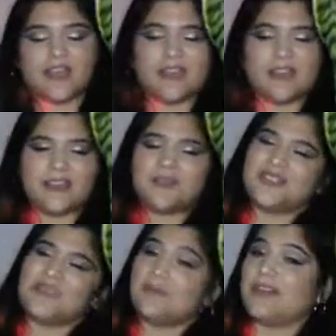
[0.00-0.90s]
which I'm
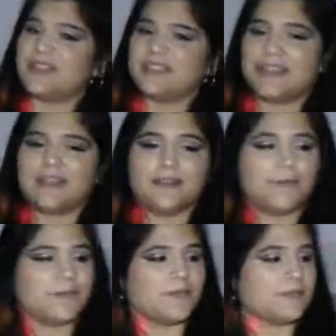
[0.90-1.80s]
very excited.
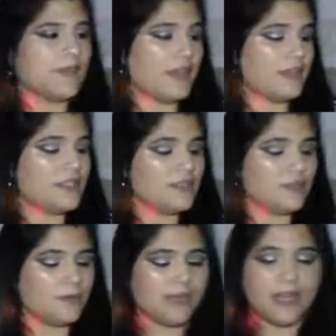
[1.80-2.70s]
And this one
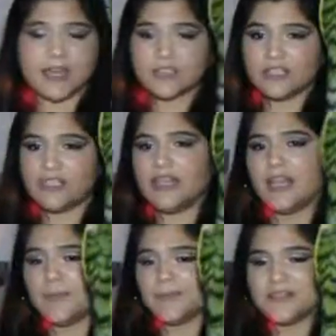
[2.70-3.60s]
I actually
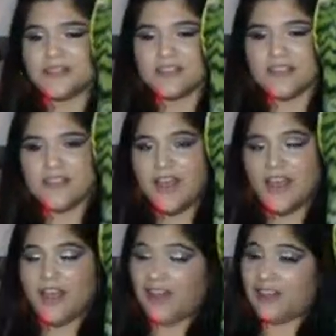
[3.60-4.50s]
named
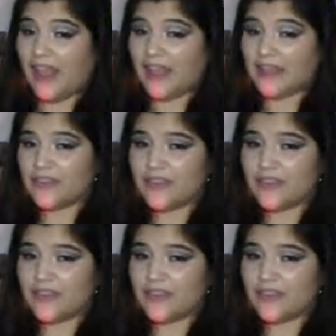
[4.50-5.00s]
Lagatha,